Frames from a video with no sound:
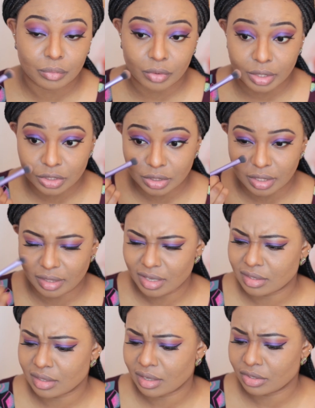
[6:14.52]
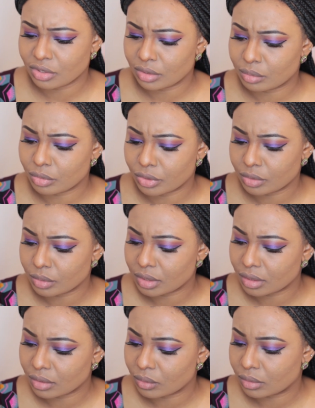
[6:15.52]
brush. I think it's an eyeshadow brush.
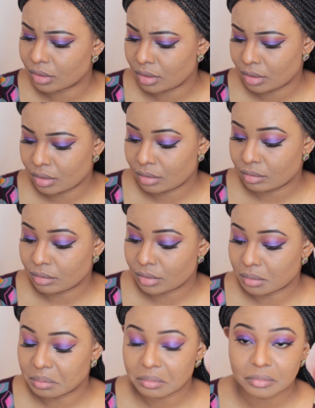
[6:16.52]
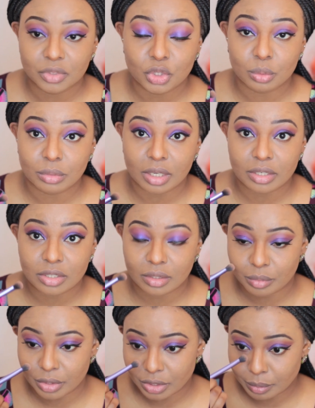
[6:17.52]
What's it called? Nope, didn't
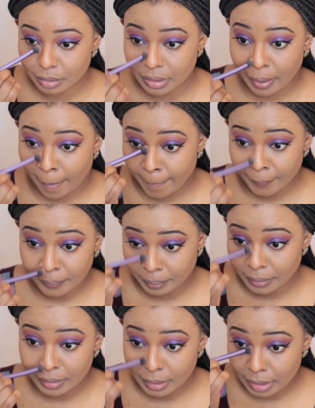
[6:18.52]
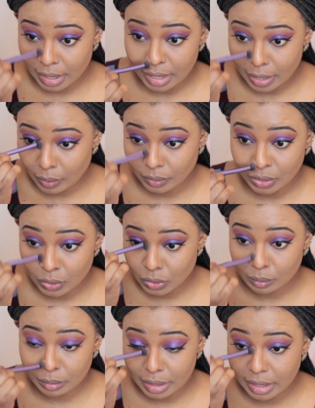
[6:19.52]
eyeshadow brush, but that I'll use
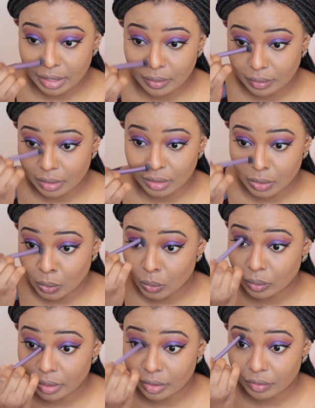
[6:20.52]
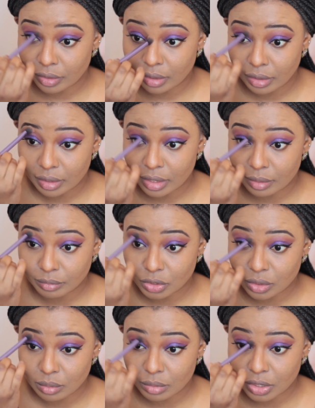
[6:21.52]
to blend out the whole area. And I'm
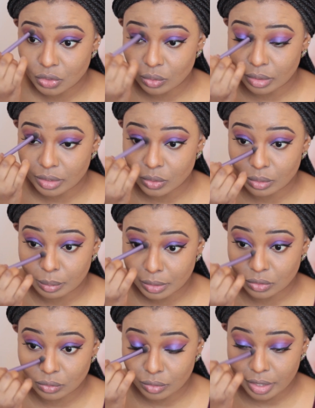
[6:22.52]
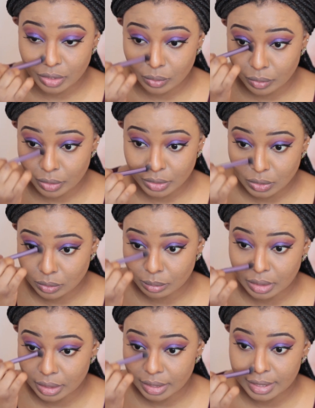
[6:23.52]
just going to make sure I sweep it right across to
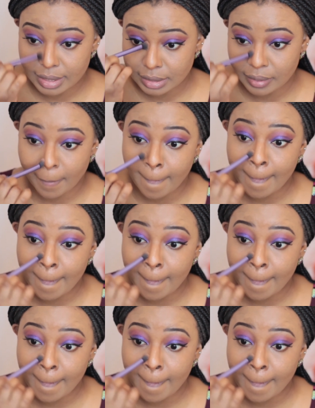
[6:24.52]
my eyes,